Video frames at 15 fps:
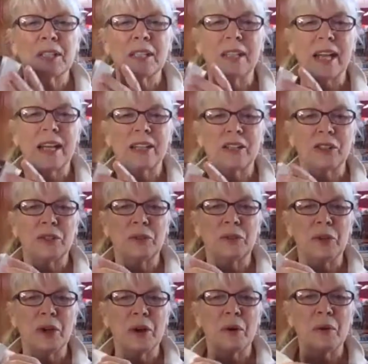And as you
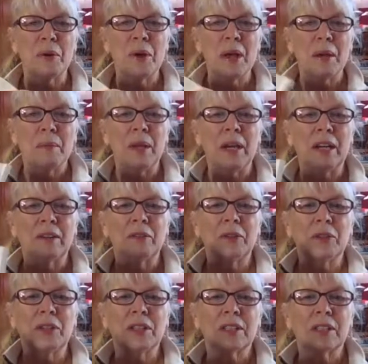know, many of
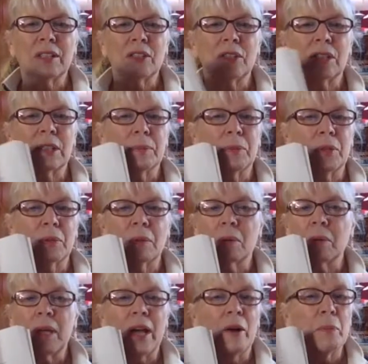you, this is just a book where
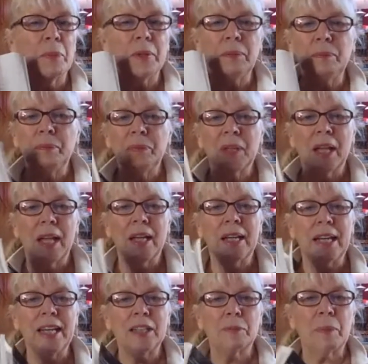we open and
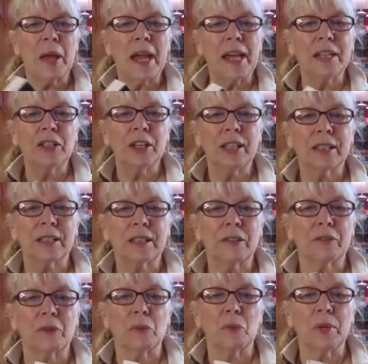each page has a
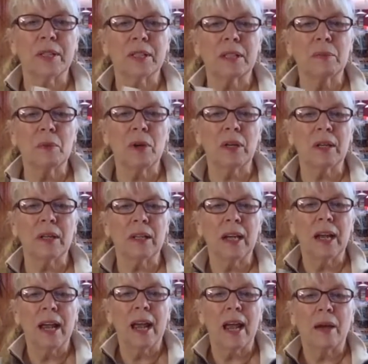different wisdom on it.
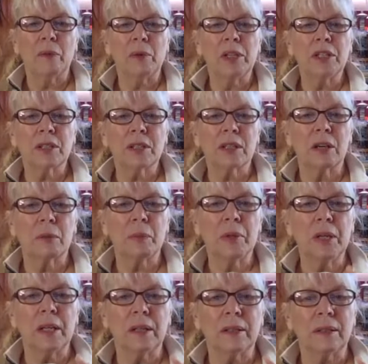And we just open
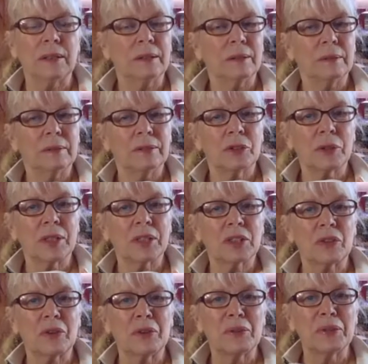and trust
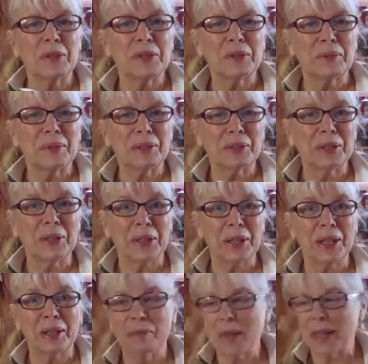our own intuition and
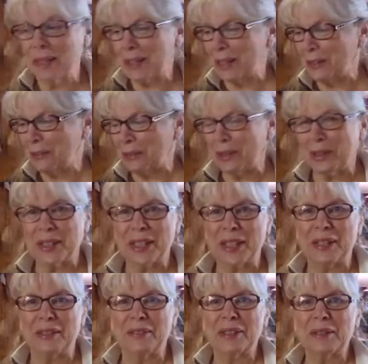get a message for
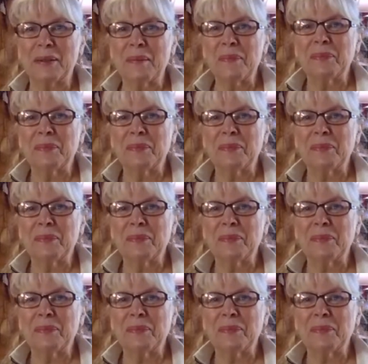ourselves.